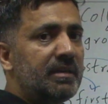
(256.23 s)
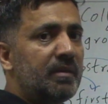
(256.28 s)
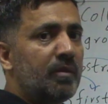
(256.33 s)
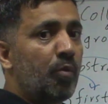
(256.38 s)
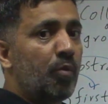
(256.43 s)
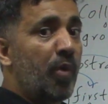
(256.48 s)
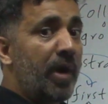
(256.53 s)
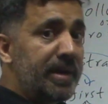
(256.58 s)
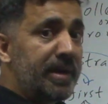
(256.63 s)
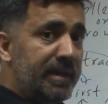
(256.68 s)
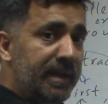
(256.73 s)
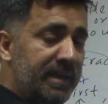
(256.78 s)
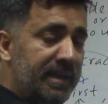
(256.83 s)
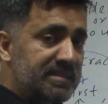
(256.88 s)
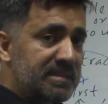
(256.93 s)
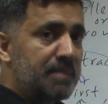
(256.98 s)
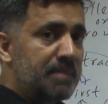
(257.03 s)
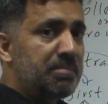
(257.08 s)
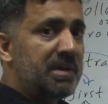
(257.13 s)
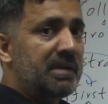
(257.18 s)
one
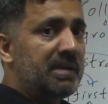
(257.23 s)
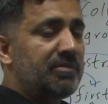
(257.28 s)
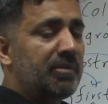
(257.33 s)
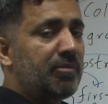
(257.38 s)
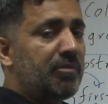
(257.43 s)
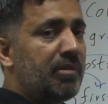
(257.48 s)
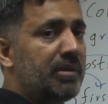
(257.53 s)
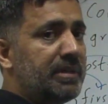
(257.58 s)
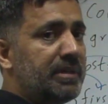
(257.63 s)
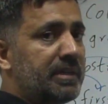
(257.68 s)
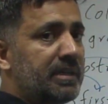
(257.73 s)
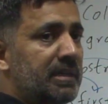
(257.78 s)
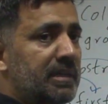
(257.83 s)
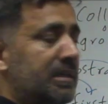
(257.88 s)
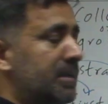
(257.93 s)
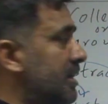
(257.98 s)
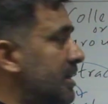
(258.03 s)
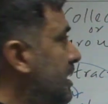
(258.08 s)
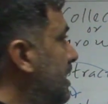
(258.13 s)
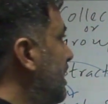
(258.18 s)
example of a quantity,
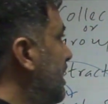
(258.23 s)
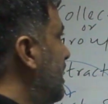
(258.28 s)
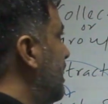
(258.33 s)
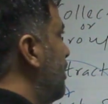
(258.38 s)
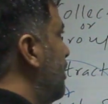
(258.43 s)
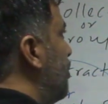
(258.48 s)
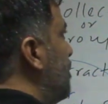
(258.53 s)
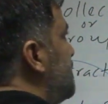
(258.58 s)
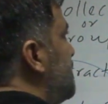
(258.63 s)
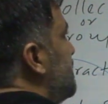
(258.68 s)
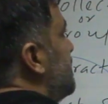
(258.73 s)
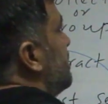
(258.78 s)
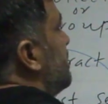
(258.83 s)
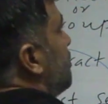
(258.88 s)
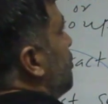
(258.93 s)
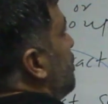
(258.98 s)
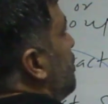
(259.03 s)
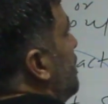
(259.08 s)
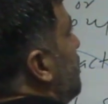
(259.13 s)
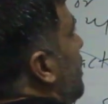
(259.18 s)
which
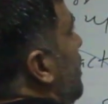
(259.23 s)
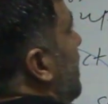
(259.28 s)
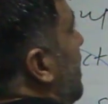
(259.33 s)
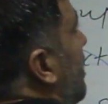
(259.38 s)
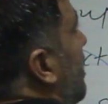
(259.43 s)
we will